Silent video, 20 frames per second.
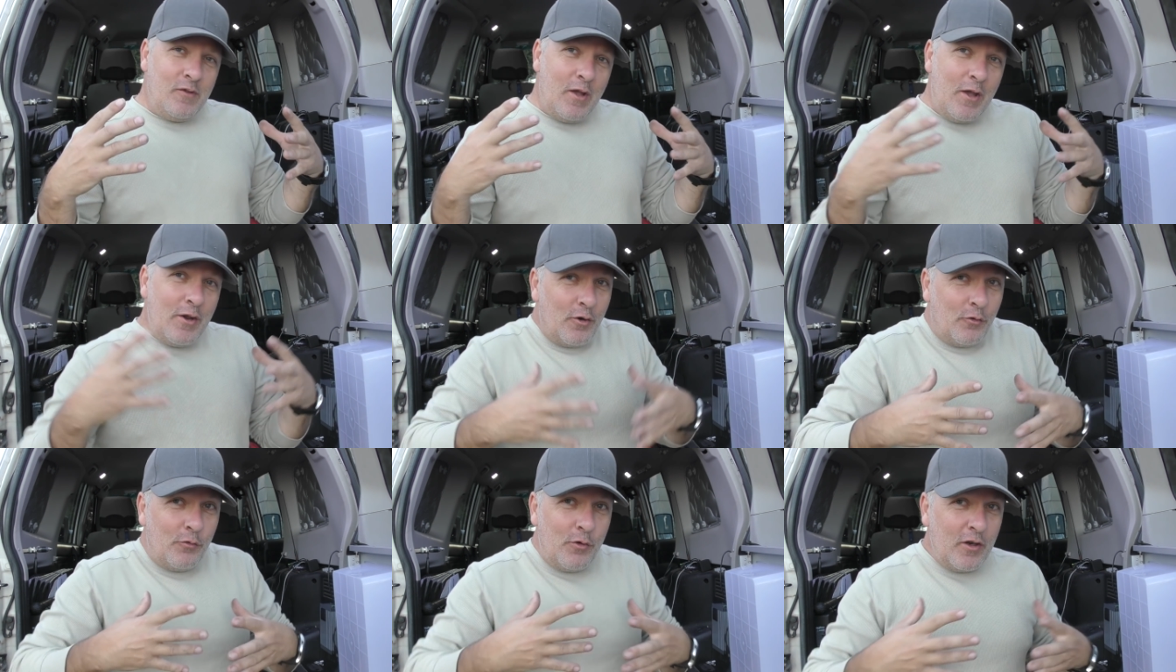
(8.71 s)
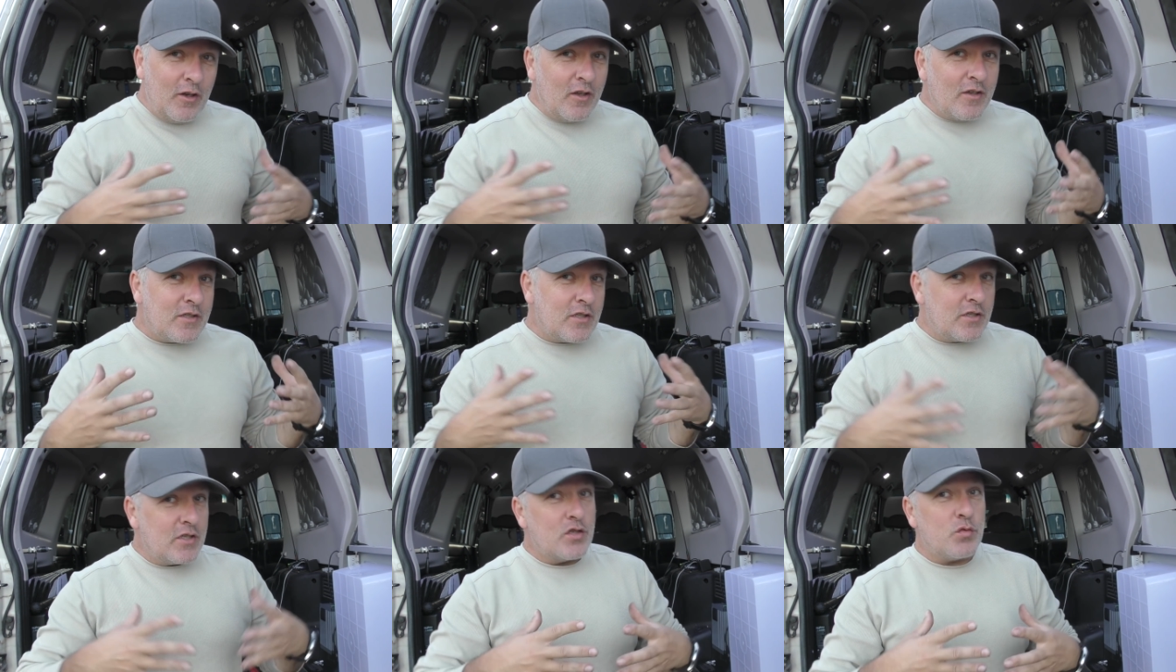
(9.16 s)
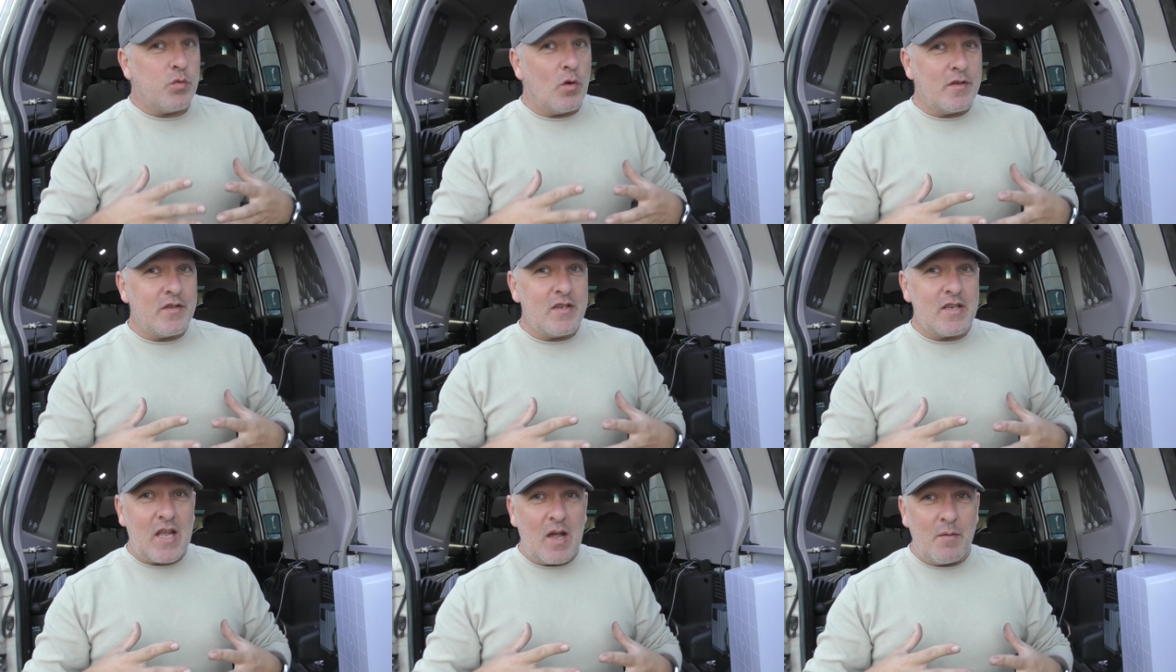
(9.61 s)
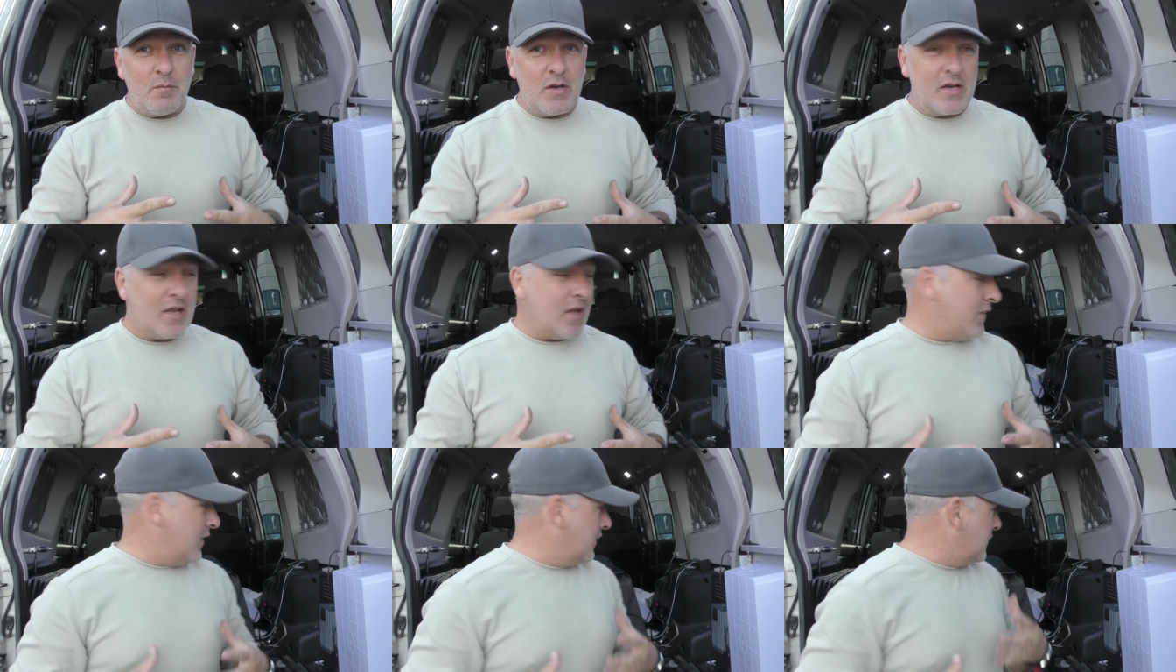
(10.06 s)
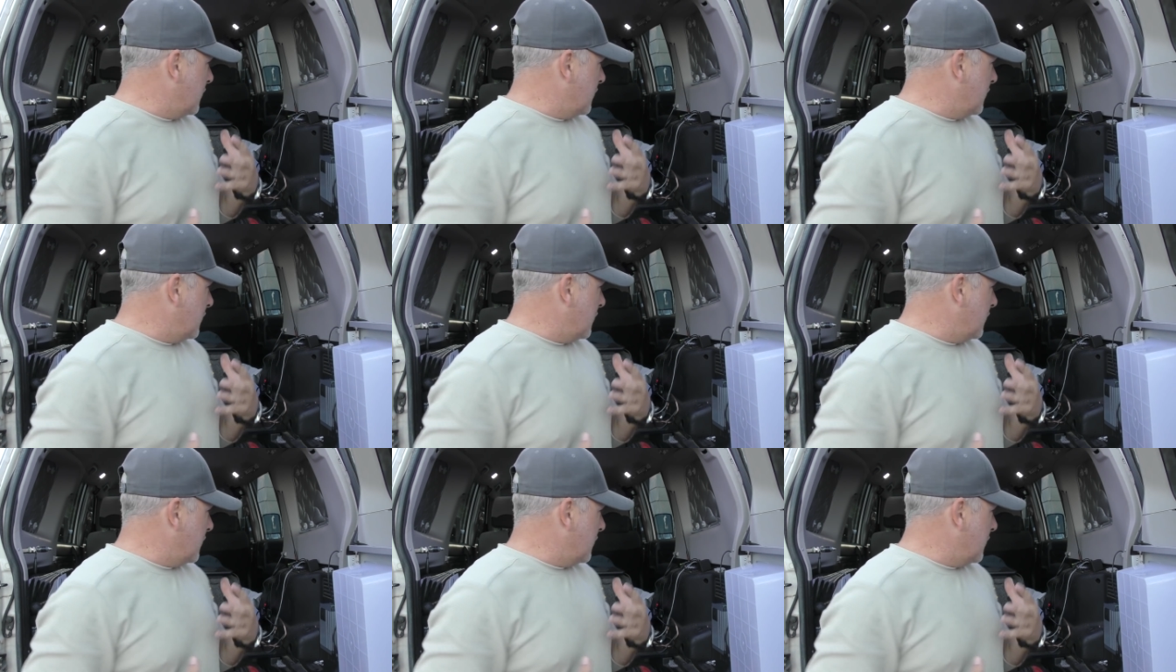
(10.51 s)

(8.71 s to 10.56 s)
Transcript: and I realised it just wasn't coming together.